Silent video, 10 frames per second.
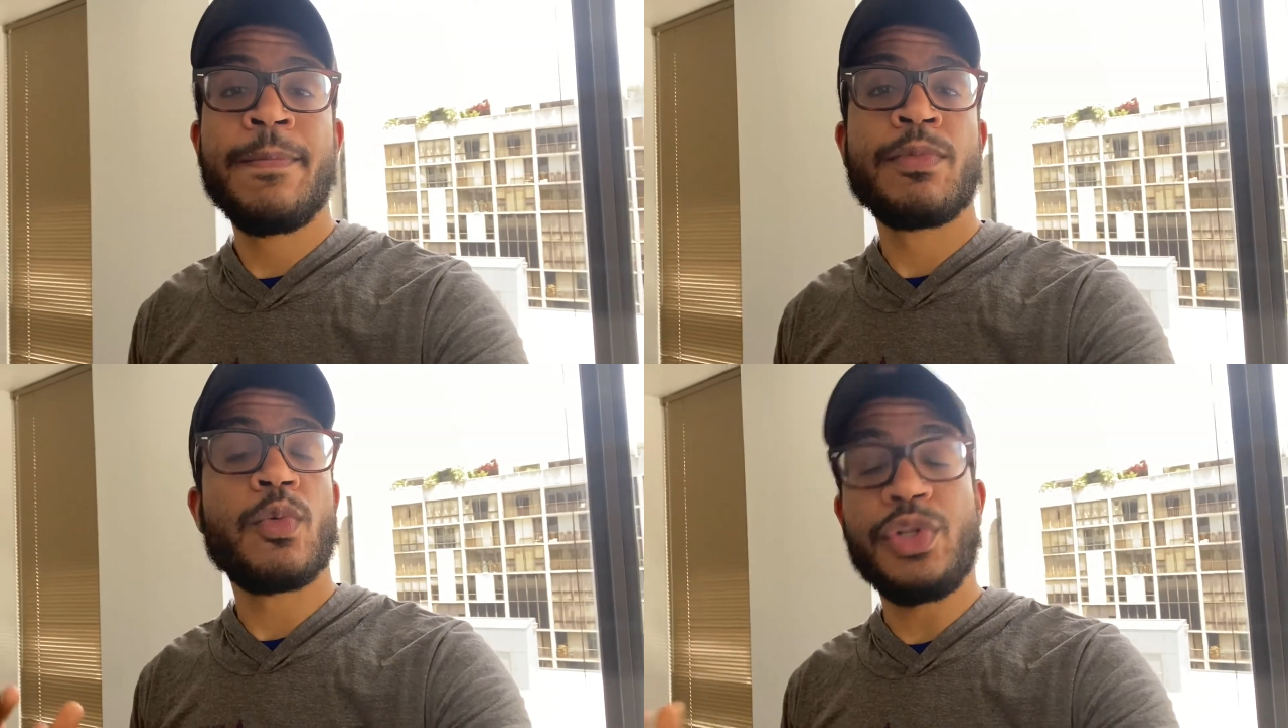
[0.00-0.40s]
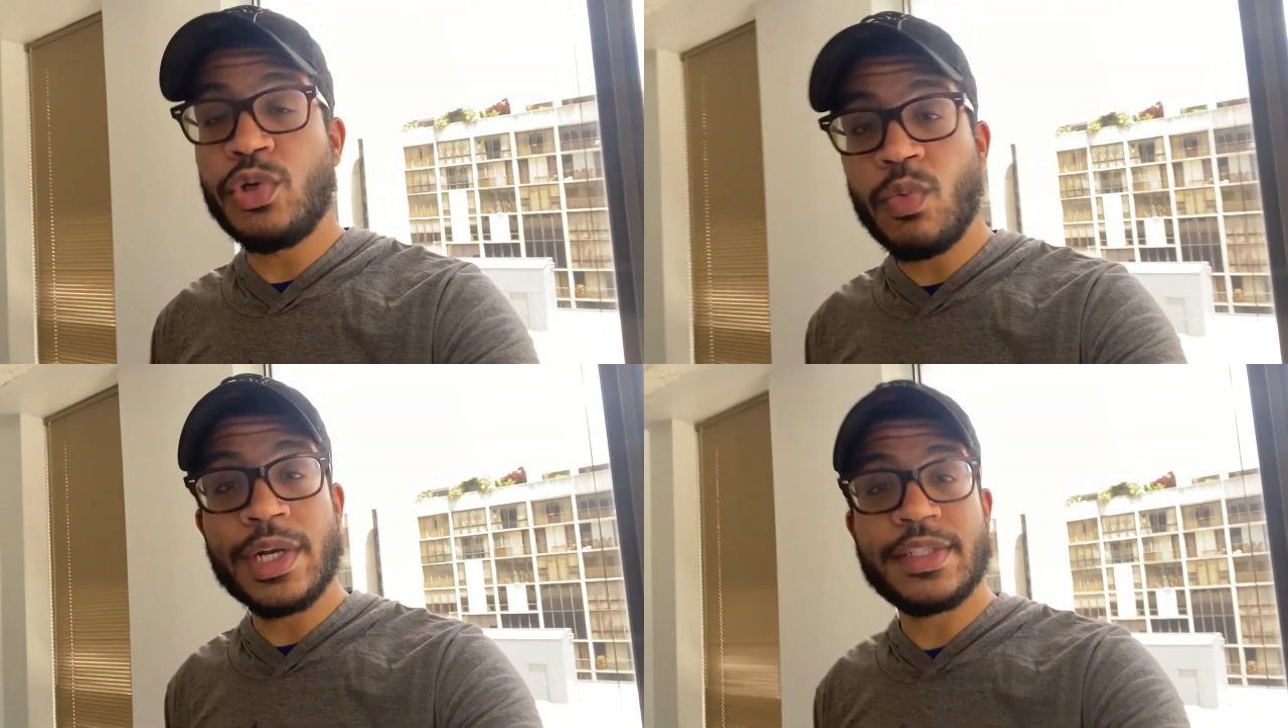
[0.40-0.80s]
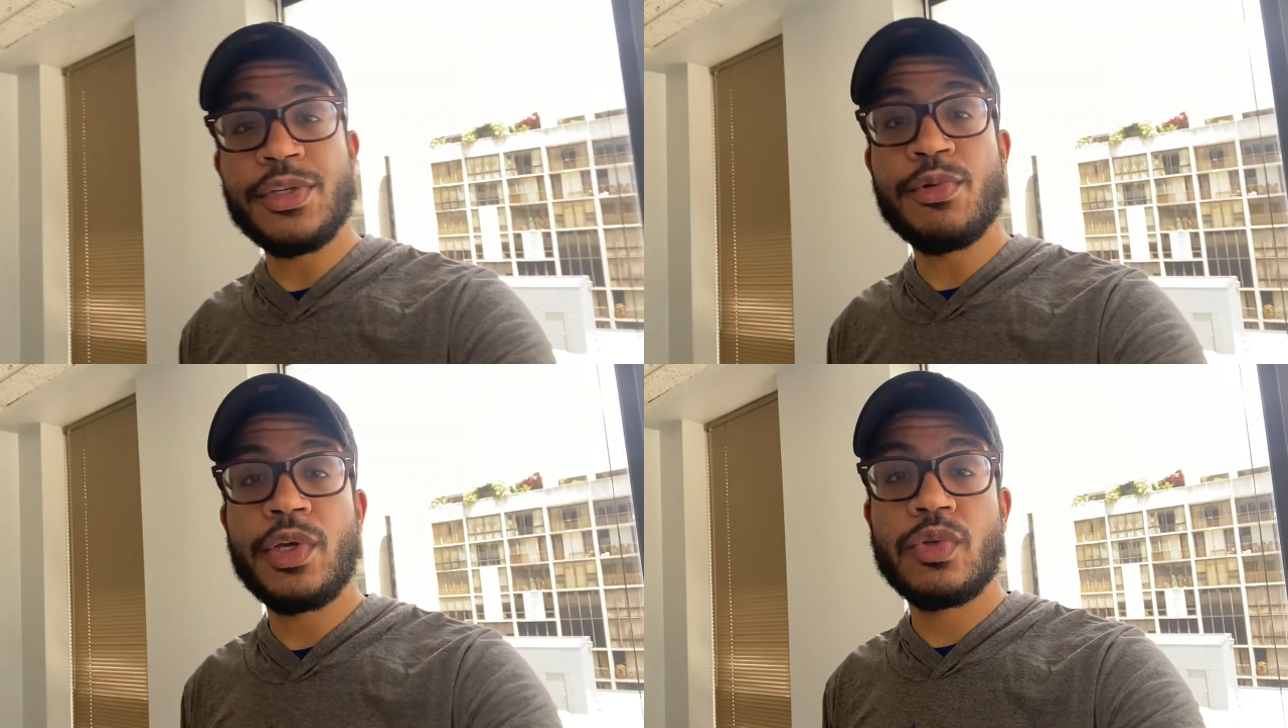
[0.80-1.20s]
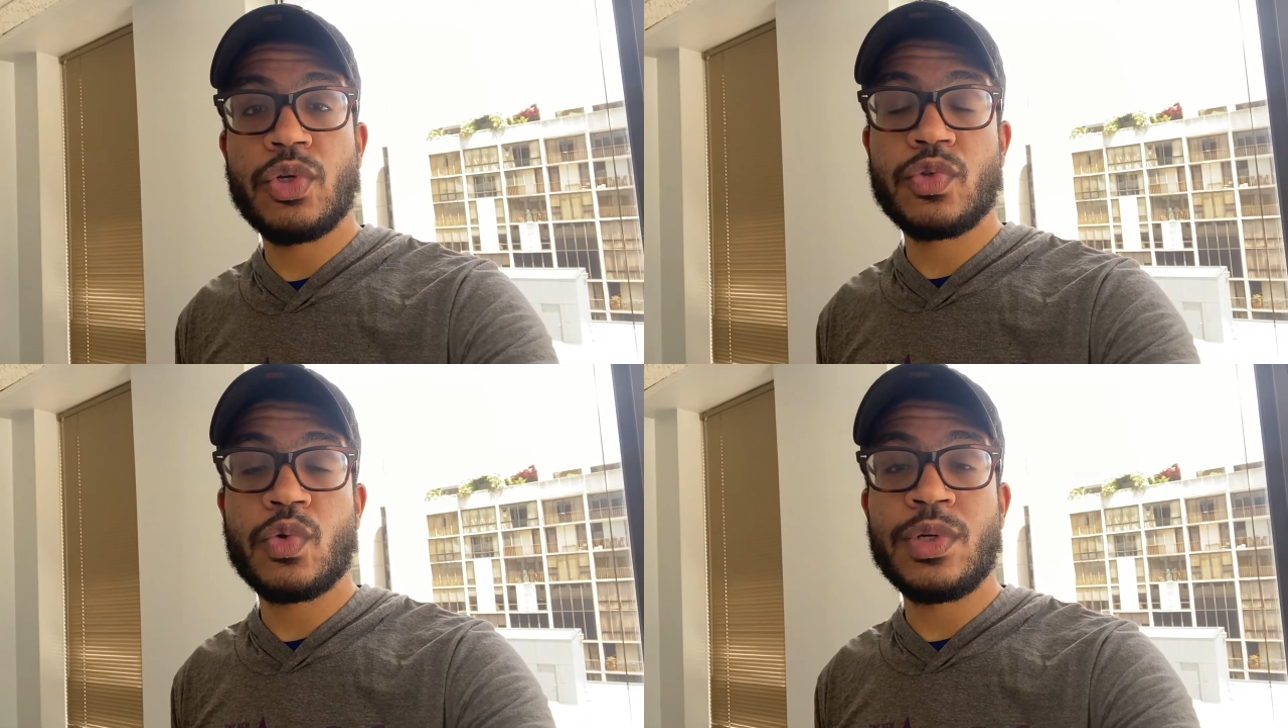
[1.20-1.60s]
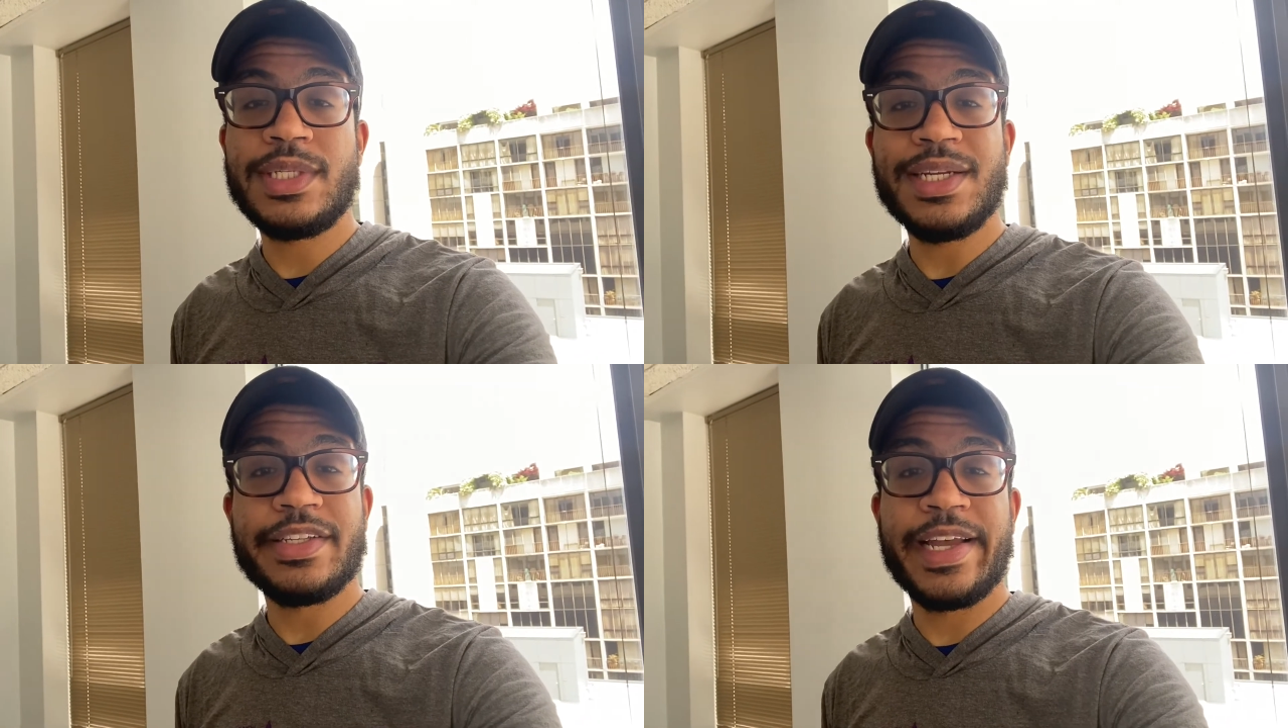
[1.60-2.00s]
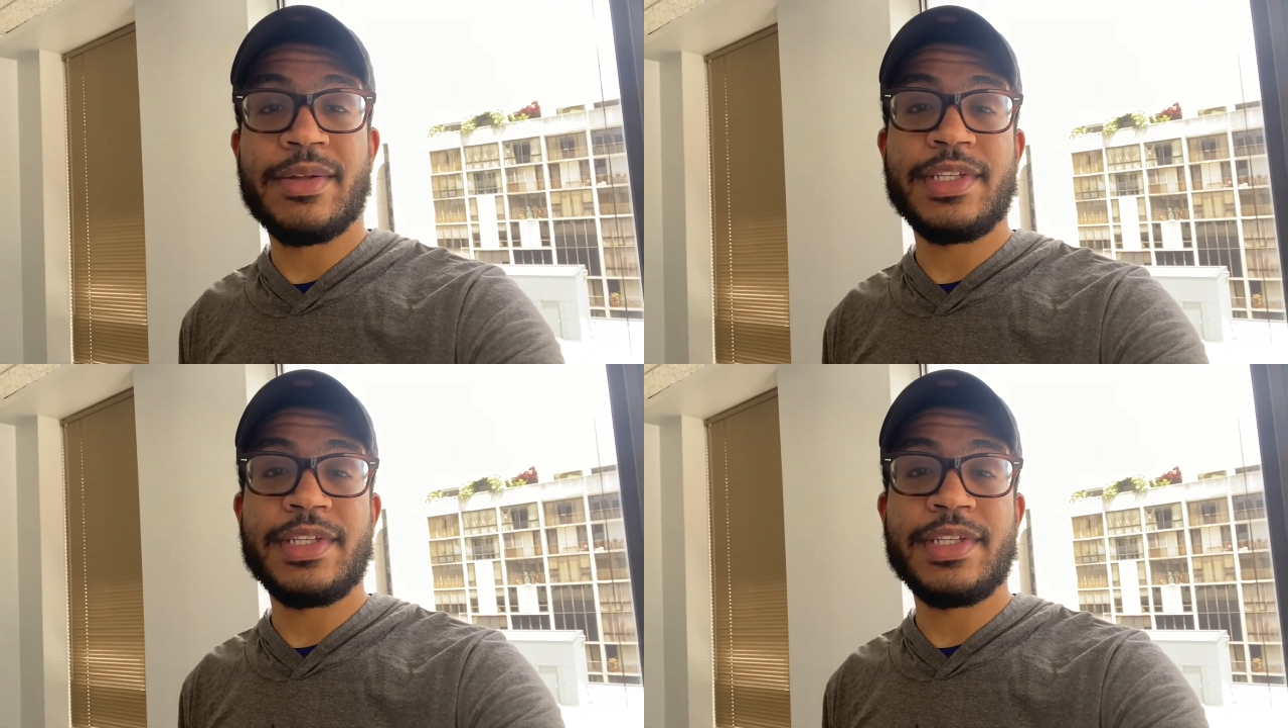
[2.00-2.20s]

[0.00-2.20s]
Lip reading: we do want to see Julio Jones scoring touchdowns,